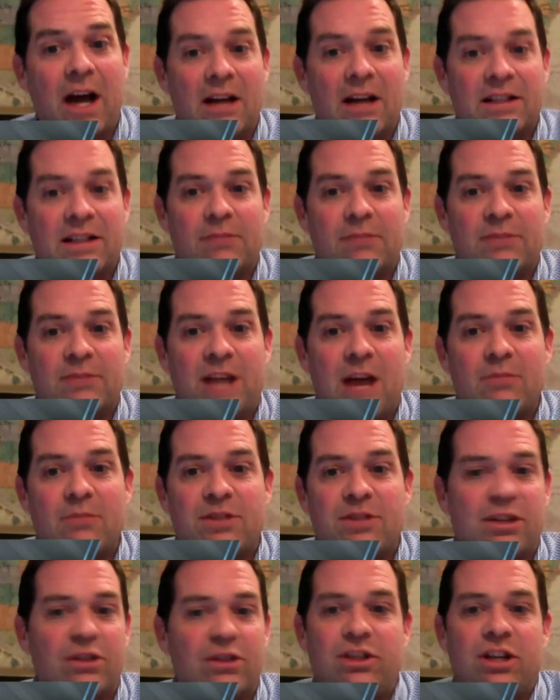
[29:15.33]

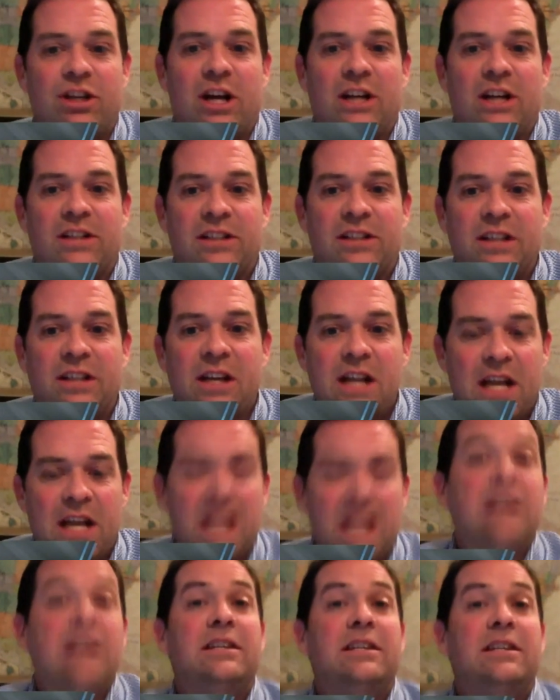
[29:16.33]
Sometimes they're just
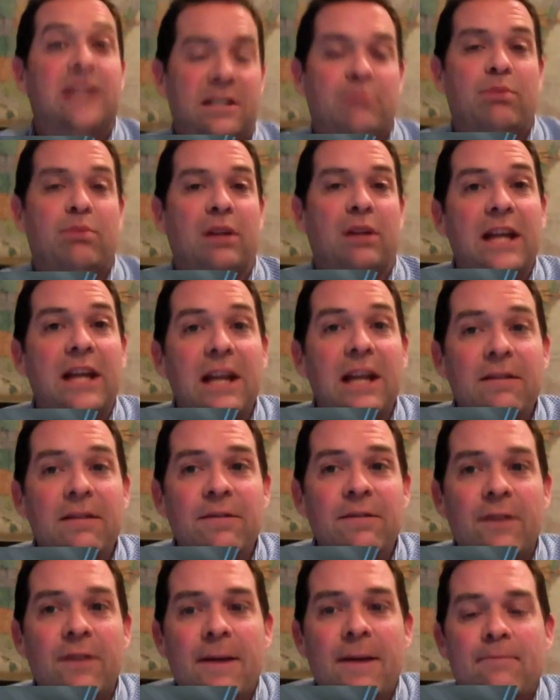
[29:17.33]
in disbelief.
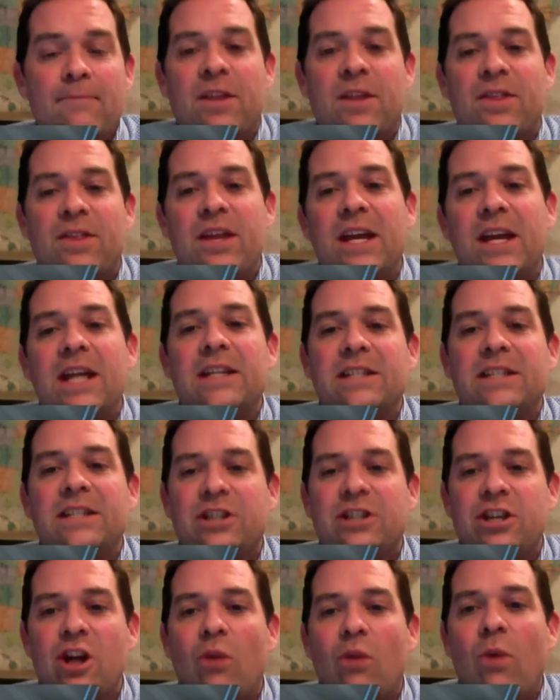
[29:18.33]
The thing
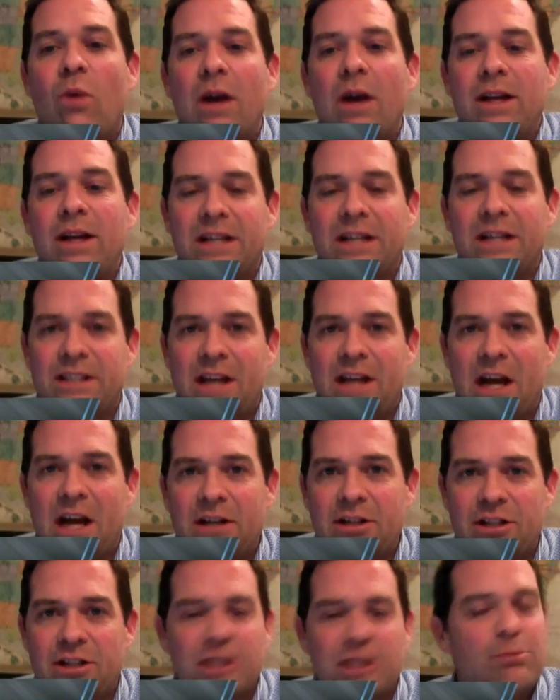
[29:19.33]
is you know what? It's
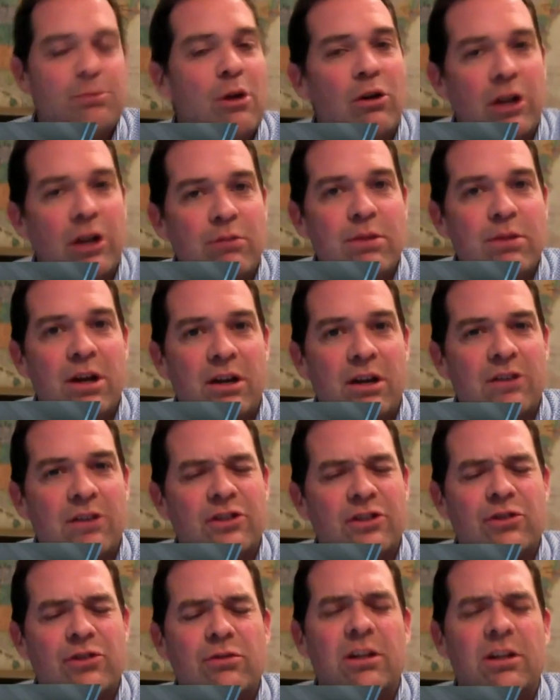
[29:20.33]
not just smoke and mirrors.
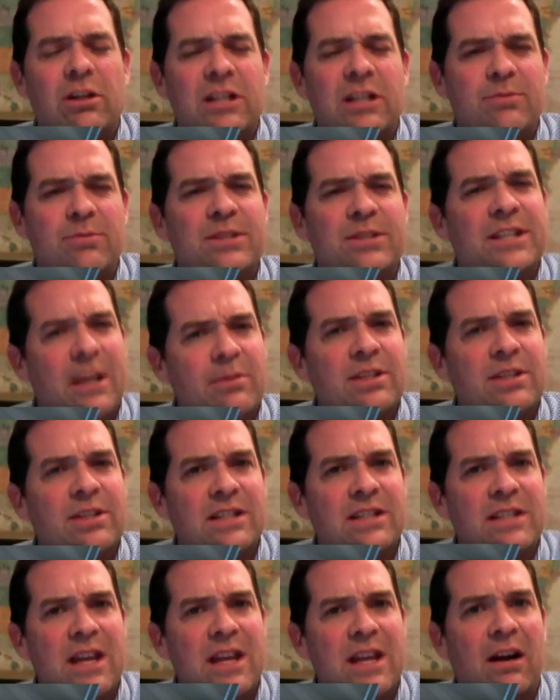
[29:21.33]
There's really some
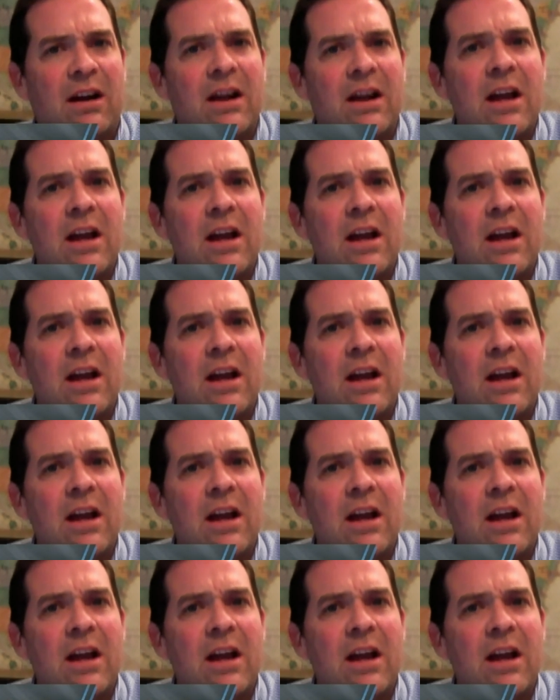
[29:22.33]
substance there.